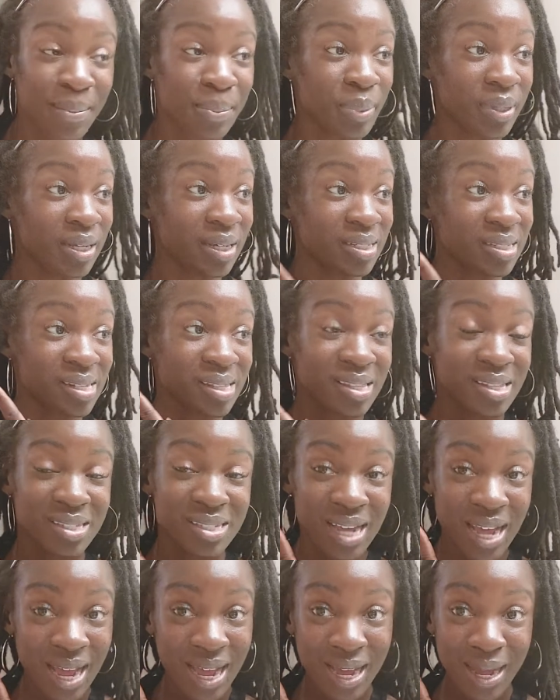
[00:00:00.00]
Because at the
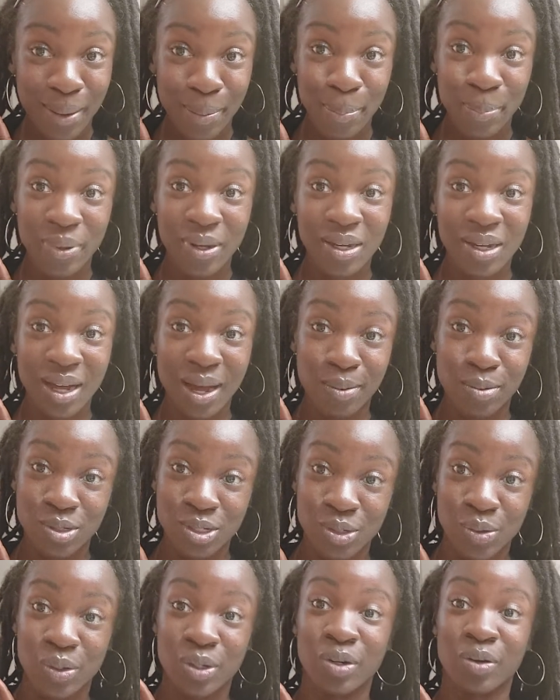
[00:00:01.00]
top, I was
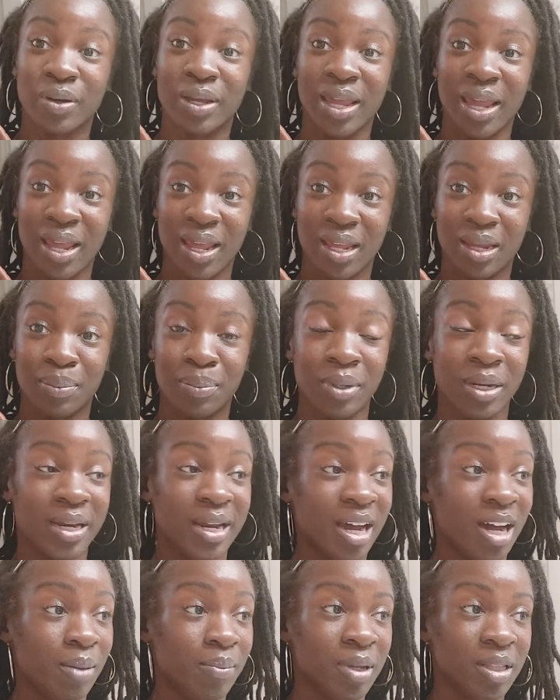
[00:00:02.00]
doing okay, but
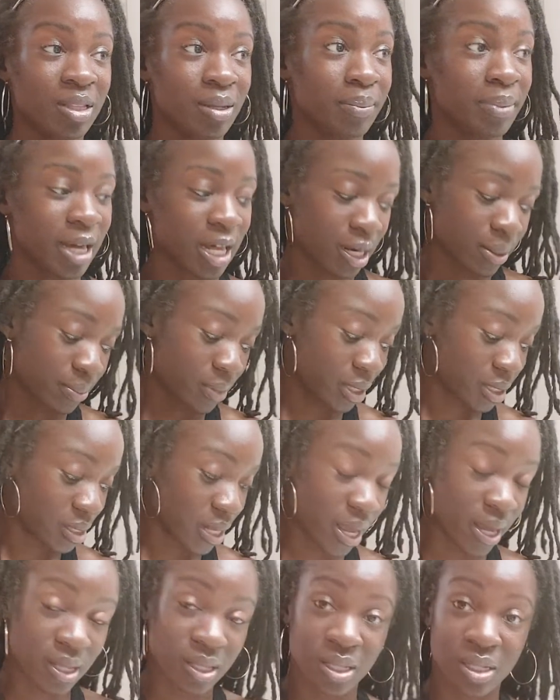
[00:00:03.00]
now I'm at the bottom and it's
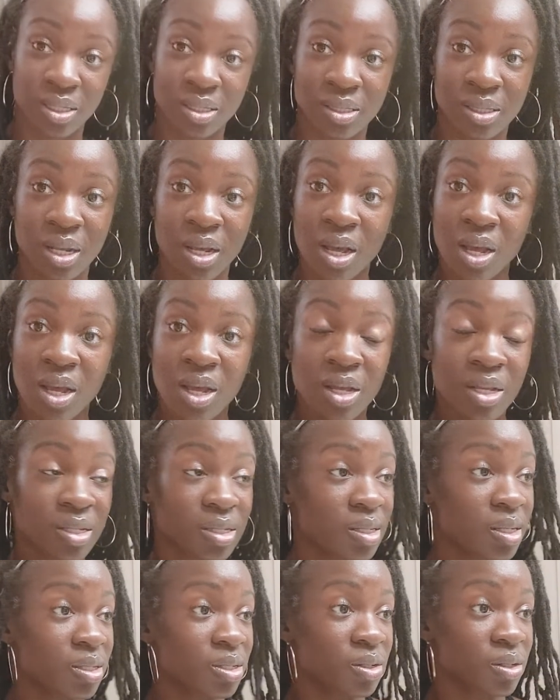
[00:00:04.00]
like these
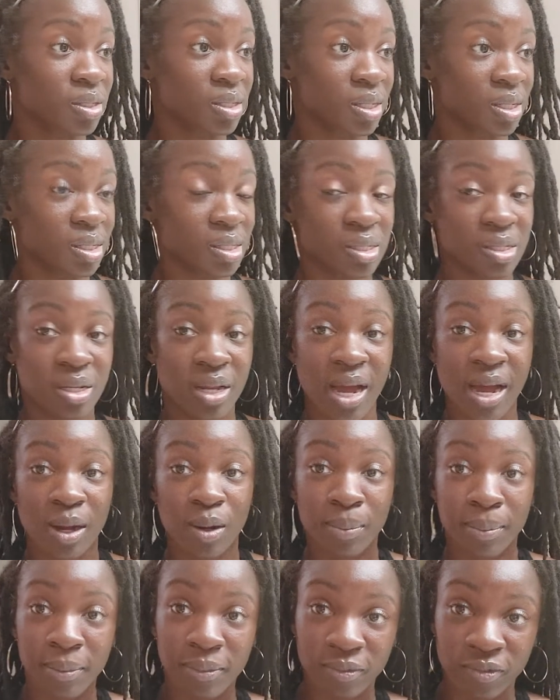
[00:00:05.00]
scissors is not
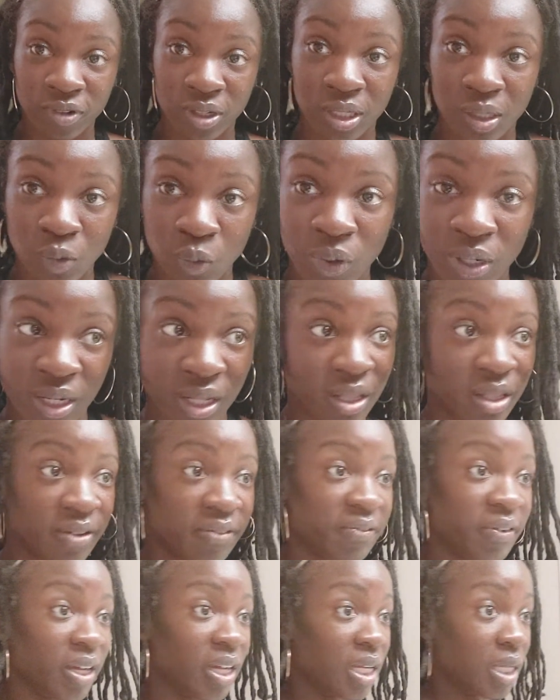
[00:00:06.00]
really winning the
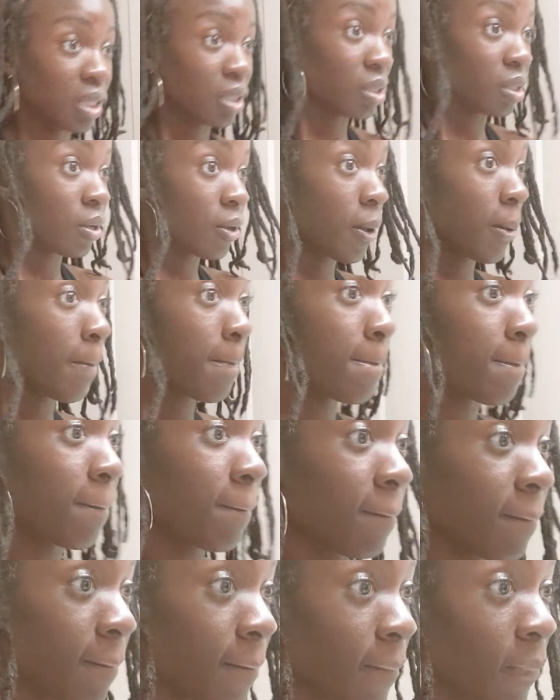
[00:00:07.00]
fight.
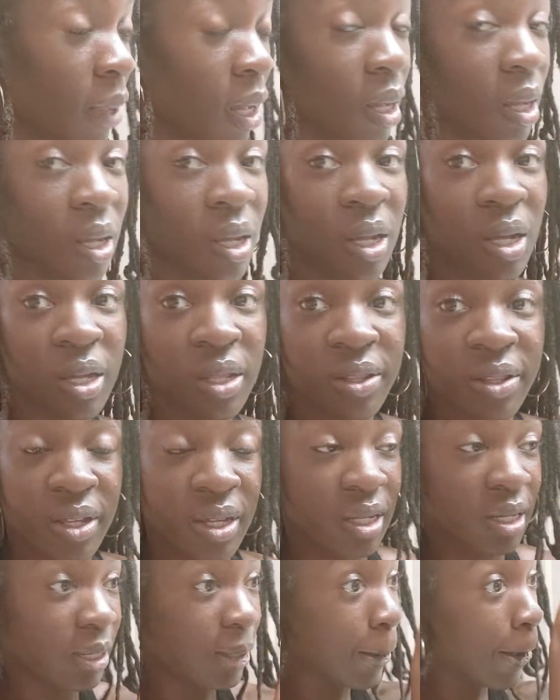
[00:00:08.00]
And
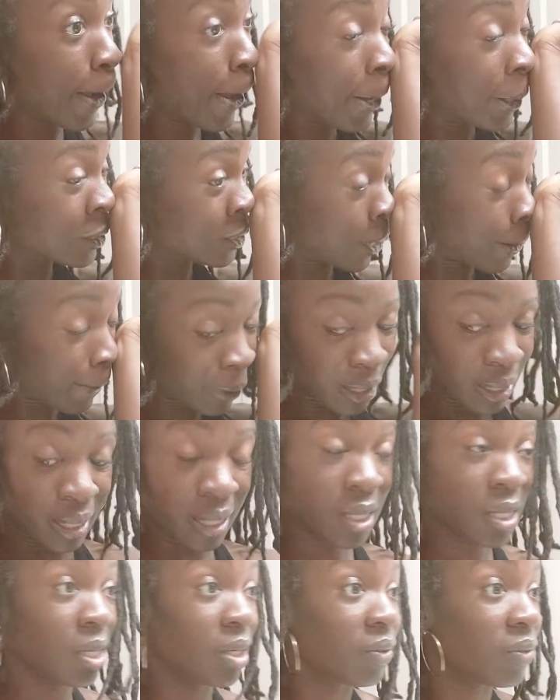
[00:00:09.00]
then on top of that,
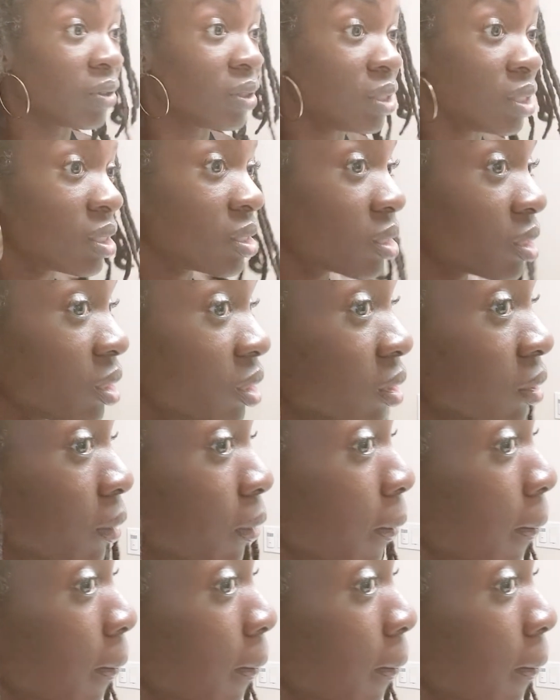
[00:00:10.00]
I can't really see.